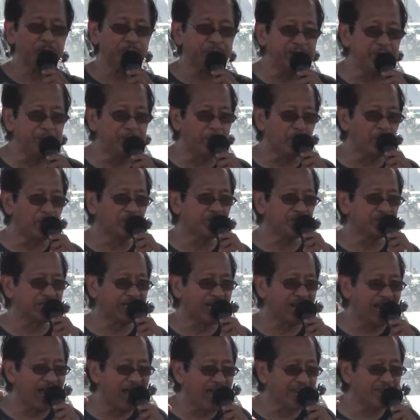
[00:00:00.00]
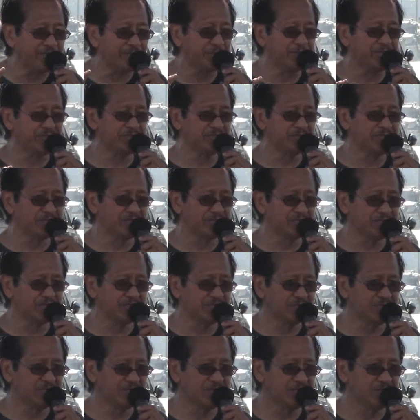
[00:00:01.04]
people's lives.
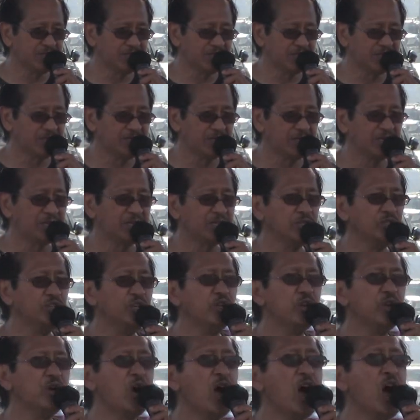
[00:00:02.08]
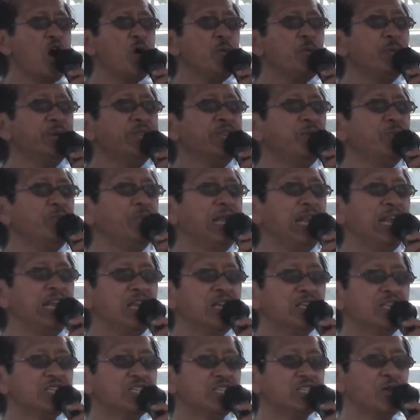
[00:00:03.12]
Do you know how many
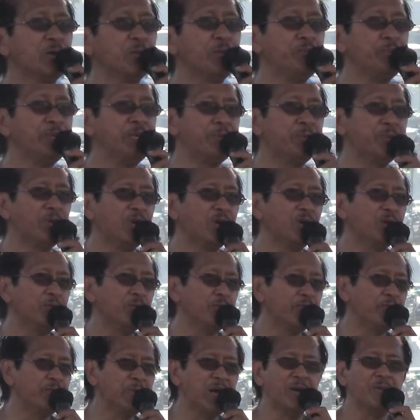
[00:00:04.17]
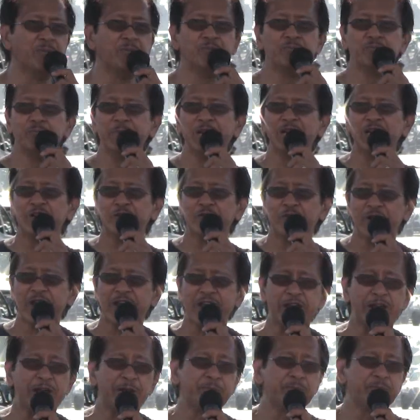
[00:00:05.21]
millions of people uh, Billy
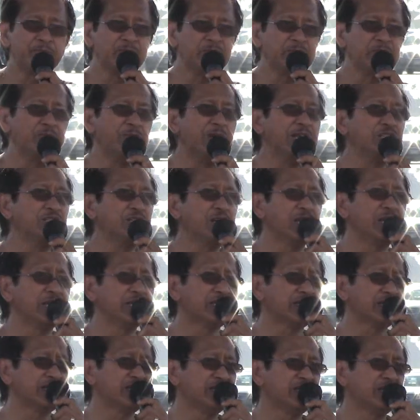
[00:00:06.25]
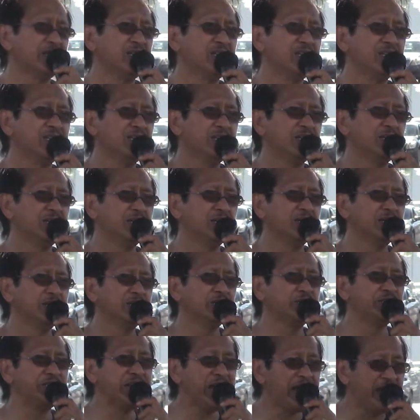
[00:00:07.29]
Graham, evangelist,
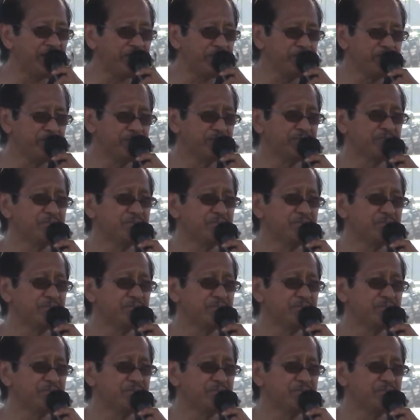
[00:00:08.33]
saved?